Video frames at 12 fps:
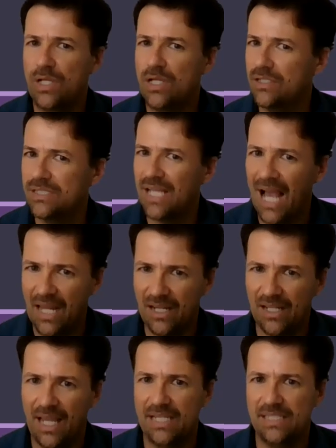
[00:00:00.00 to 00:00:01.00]
learn to
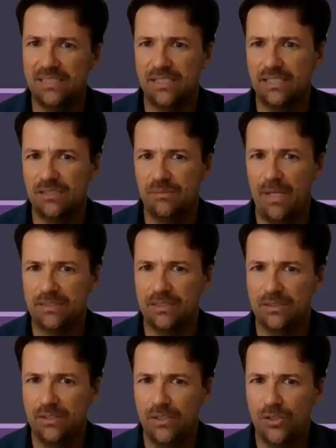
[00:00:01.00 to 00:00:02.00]
analyze things better.
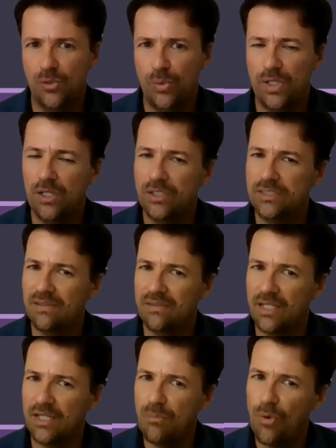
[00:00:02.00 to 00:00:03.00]
We learn to
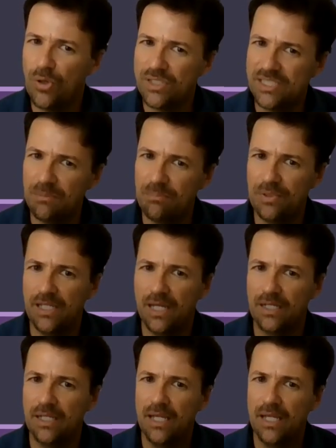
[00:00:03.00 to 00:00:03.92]
think more deeply and